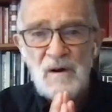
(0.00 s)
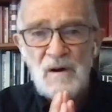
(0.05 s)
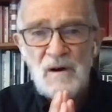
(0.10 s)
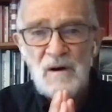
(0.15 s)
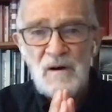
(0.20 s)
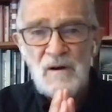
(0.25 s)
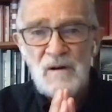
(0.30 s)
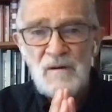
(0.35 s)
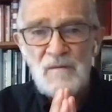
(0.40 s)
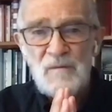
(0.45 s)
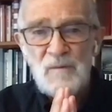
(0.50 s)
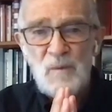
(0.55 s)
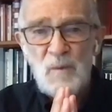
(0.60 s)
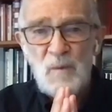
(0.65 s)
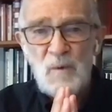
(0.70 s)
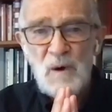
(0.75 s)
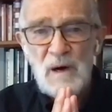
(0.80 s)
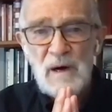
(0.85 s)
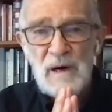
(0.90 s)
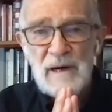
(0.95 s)
of
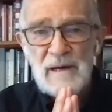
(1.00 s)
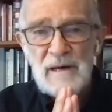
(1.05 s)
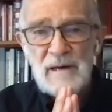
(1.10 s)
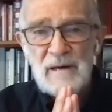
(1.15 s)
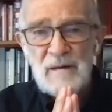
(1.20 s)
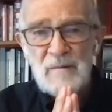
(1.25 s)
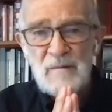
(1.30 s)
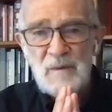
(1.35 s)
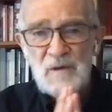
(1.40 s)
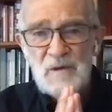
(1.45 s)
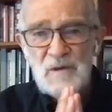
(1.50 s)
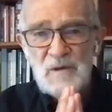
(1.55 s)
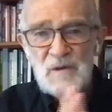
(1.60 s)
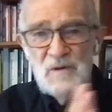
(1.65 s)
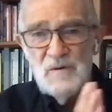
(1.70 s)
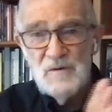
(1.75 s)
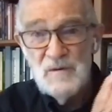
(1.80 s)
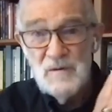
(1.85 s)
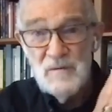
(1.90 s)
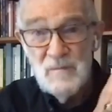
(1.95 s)
why
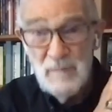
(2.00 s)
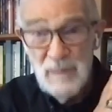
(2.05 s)
Mr.